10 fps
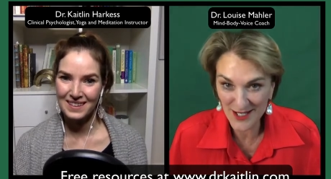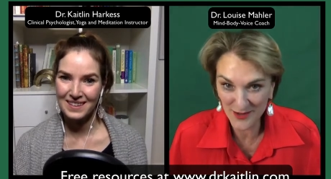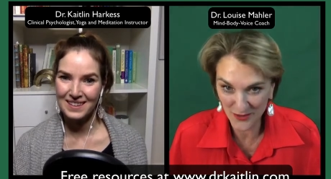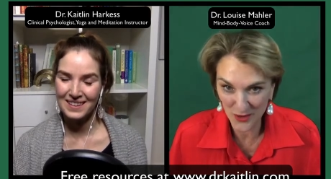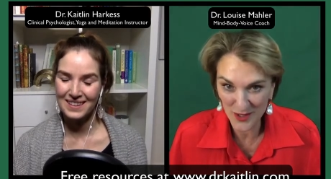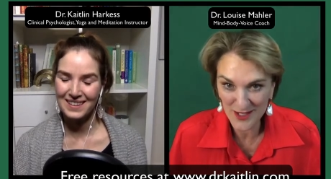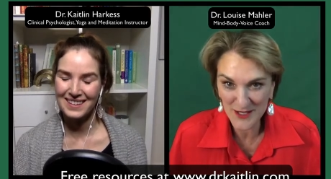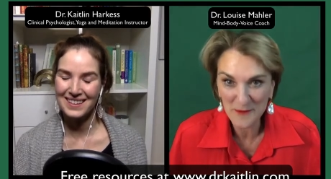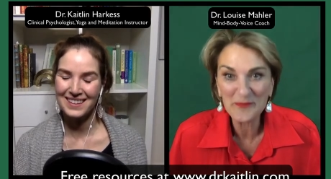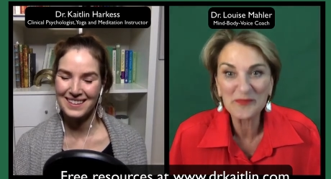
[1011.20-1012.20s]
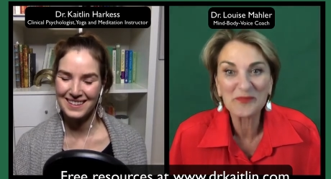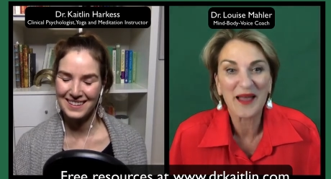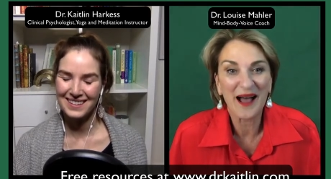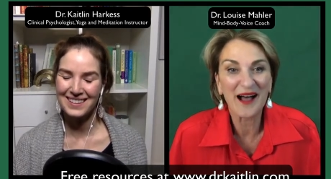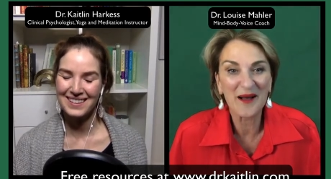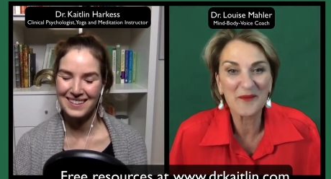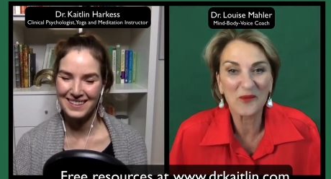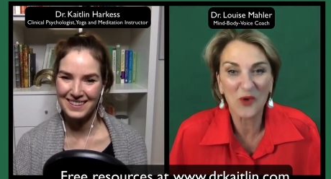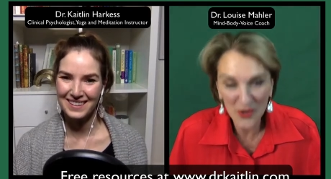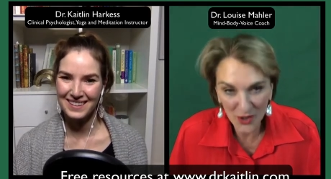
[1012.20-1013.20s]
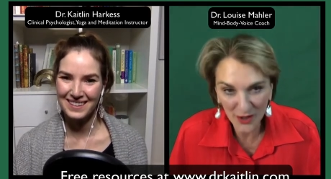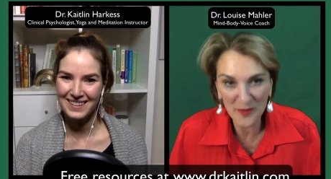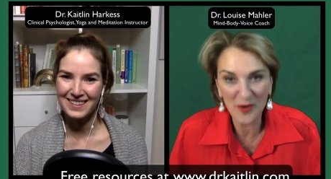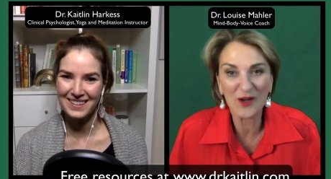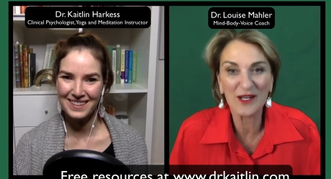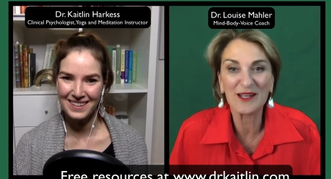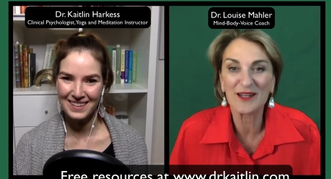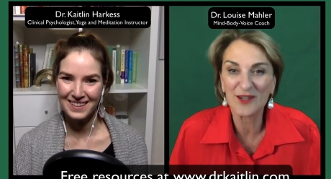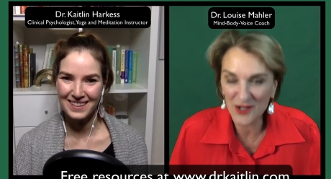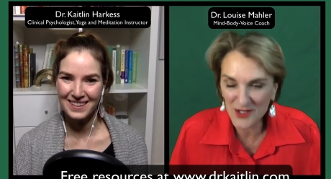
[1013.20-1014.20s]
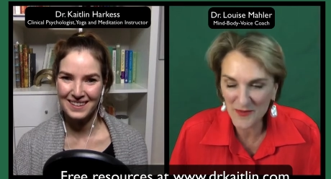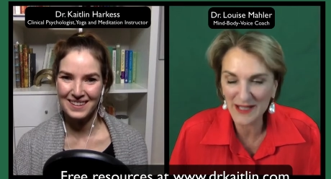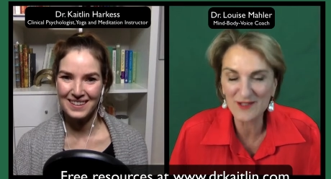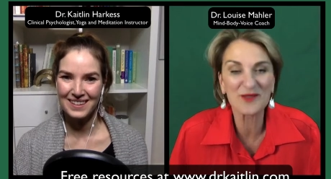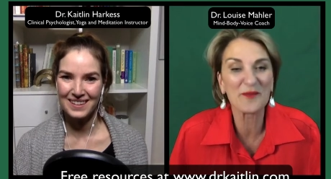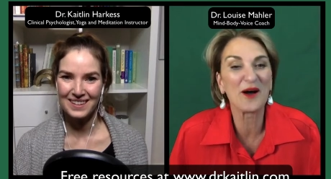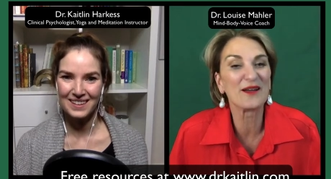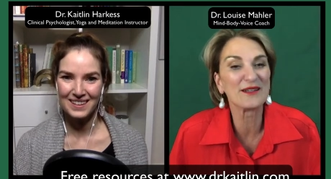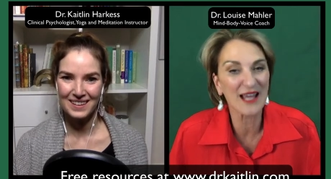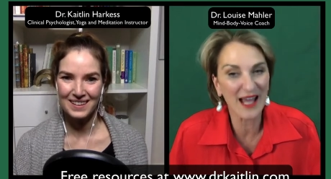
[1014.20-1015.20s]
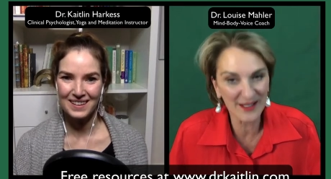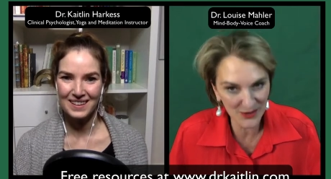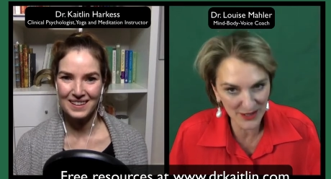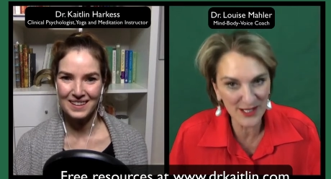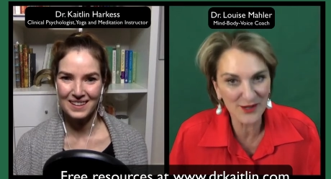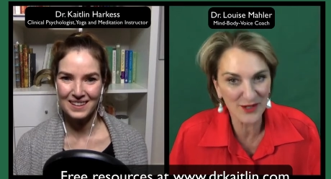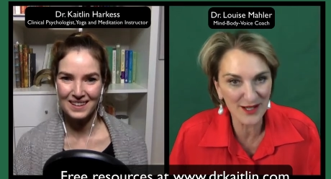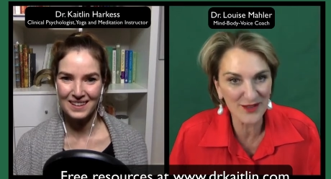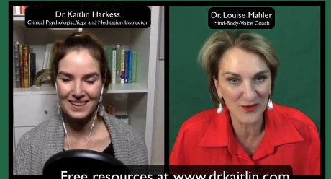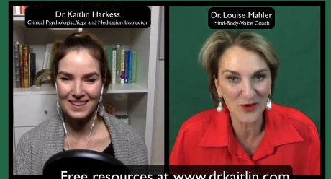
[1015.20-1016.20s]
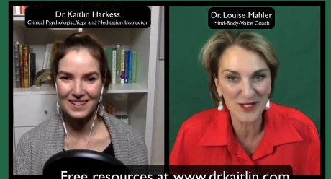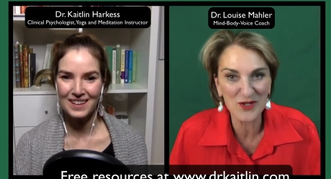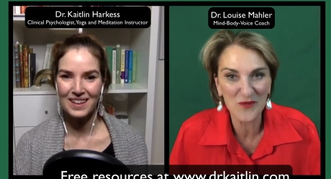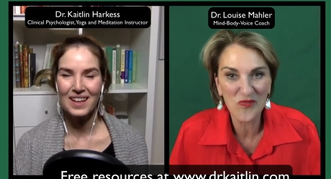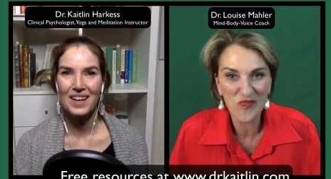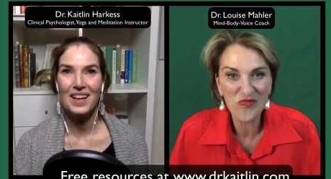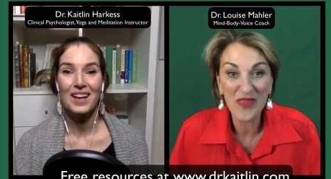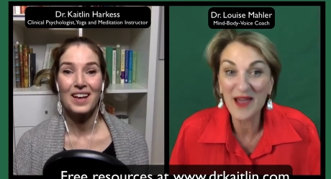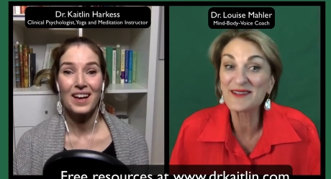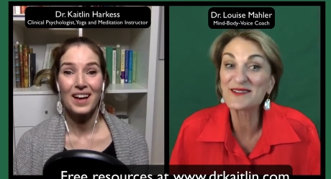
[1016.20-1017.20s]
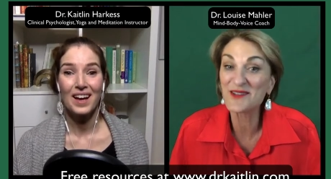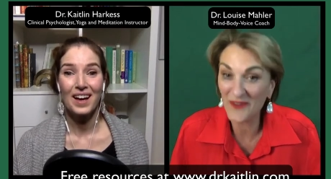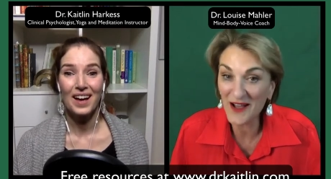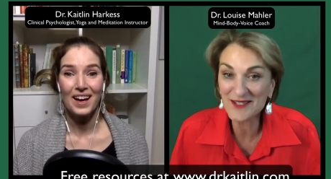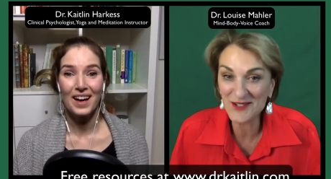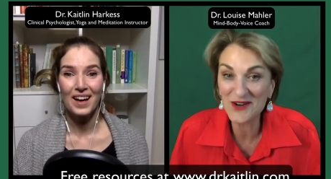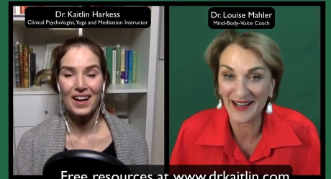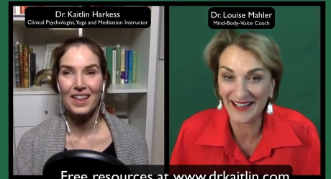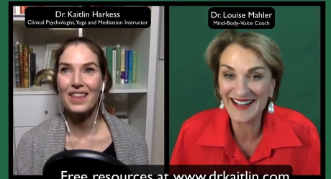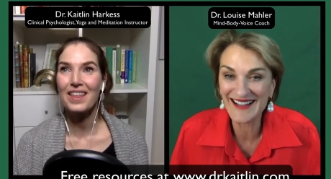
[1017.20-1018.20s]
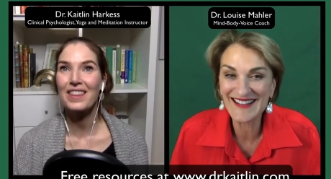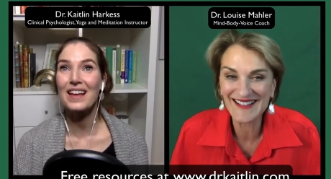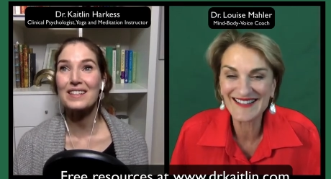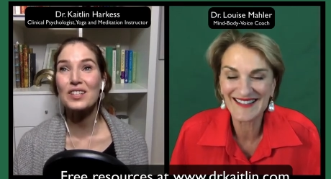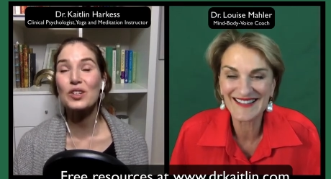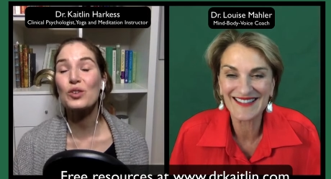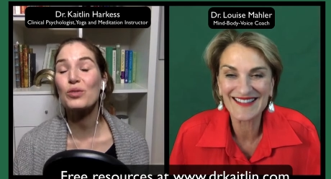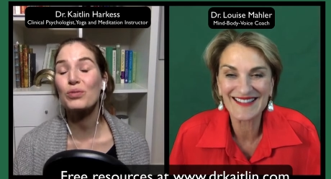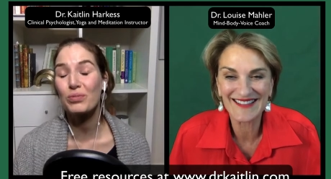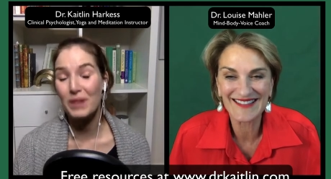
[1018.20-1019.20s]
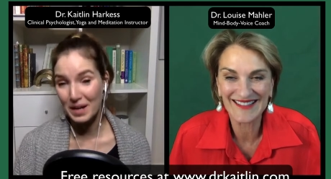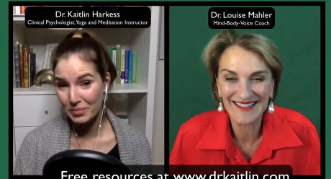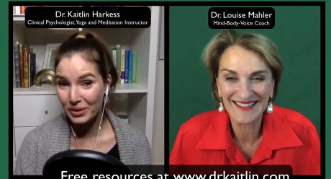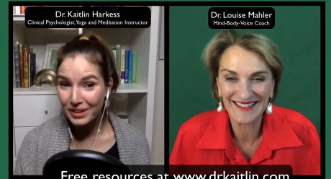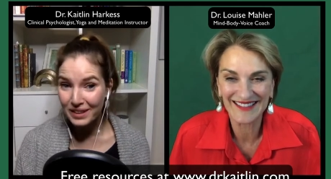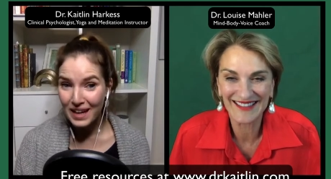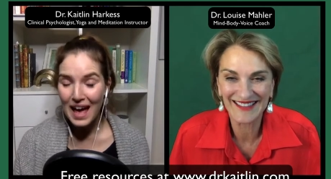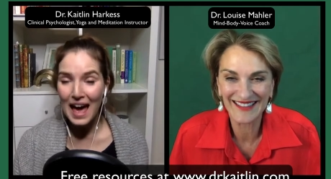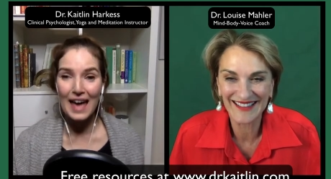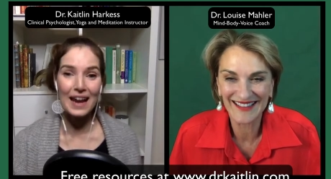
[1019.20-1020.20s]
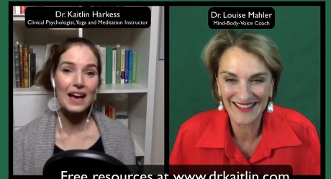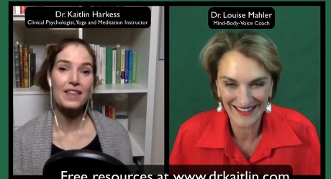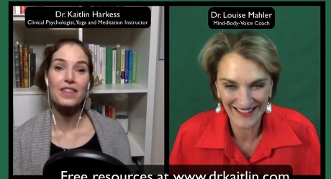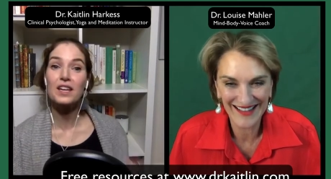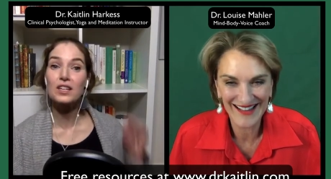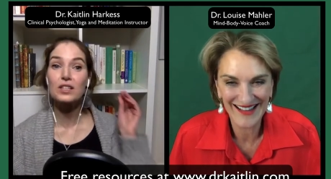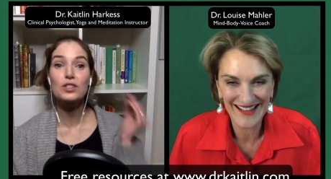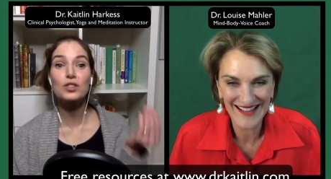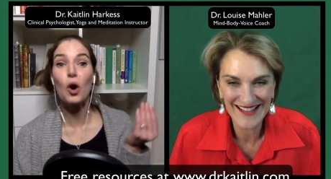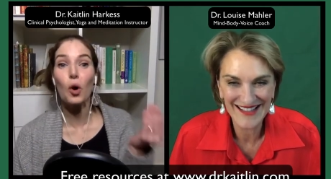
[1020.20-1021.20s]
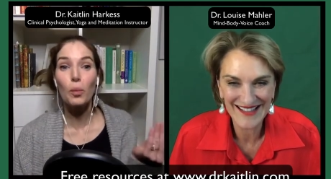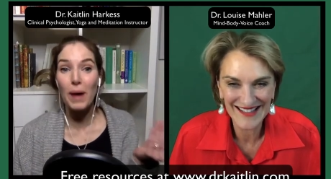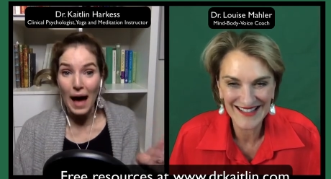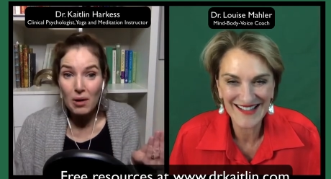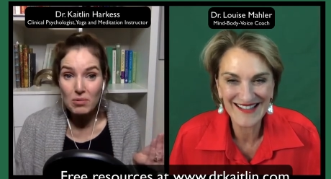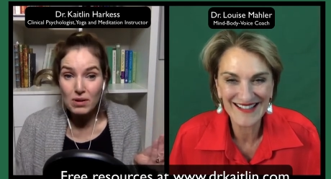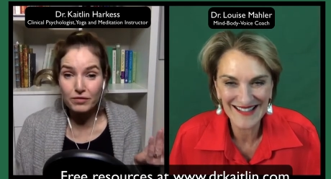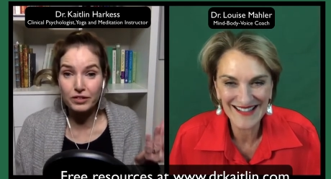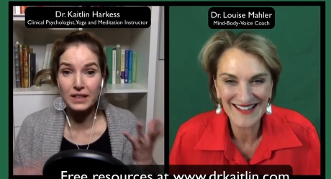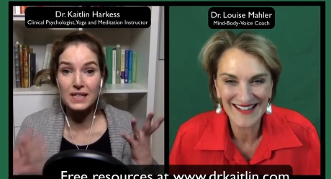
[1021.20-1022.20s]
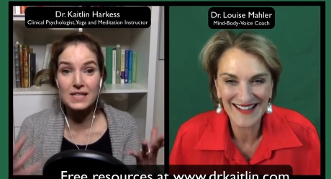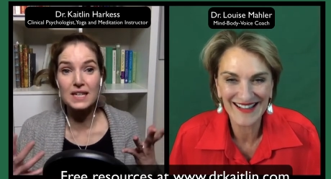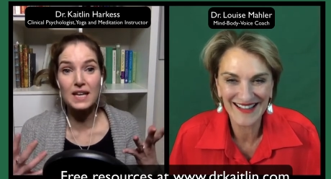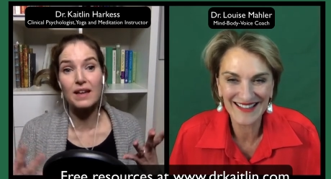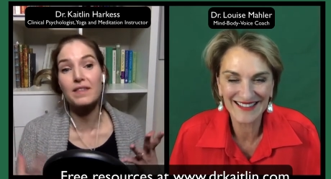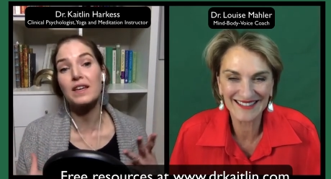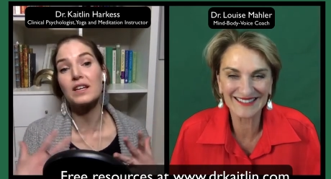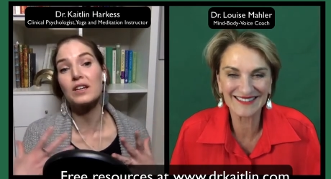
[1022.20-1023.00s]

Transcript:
Speaker 1: in the voice. Um, work on the body, it goes back to the mind, and you'll hear it in the voice.
Speaker 2: And it's a fast track. That's incredible incredible and I think so powerful, isn't it? That, you